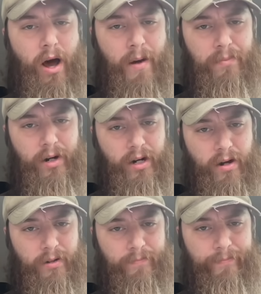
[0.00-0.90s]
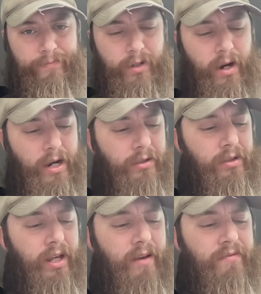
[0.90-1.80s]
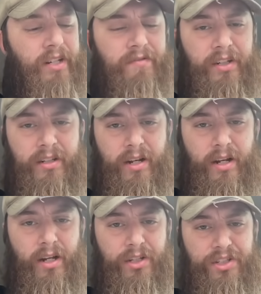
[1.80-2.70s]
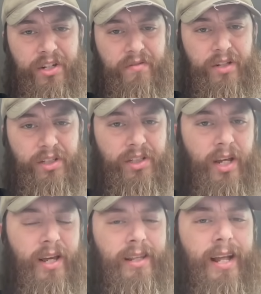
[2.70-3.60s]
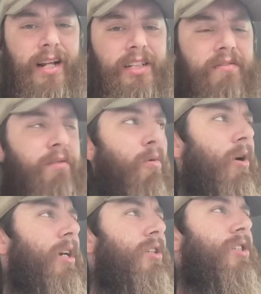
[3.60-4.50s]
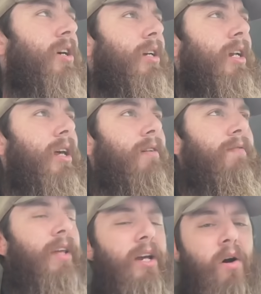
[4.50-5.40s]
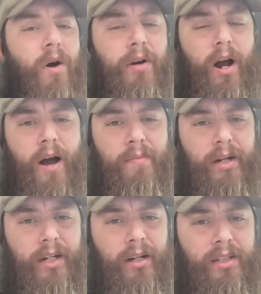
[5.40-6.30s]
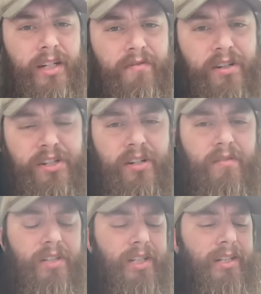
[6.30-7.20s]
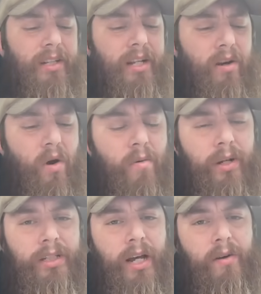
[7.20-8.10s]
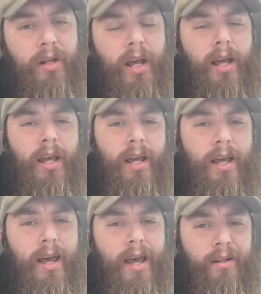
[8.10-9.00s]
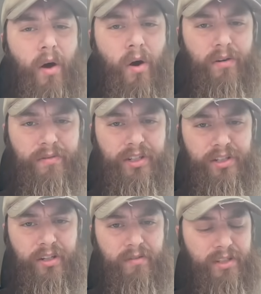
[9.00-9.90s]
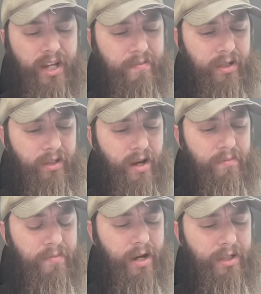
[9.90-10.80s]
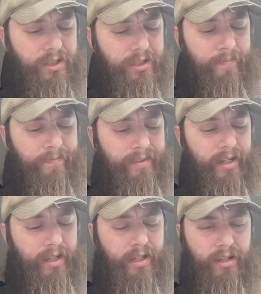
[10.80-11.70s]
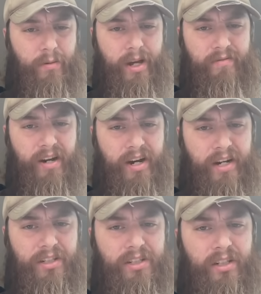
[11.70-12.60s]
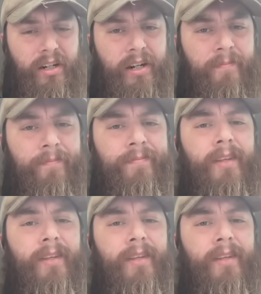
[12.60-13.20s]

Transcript: operate on? All right, do they have different servers that's even more concerning if they all are operating on different servers and then they all went down and all of these servers have been compromised. Either way, very concerning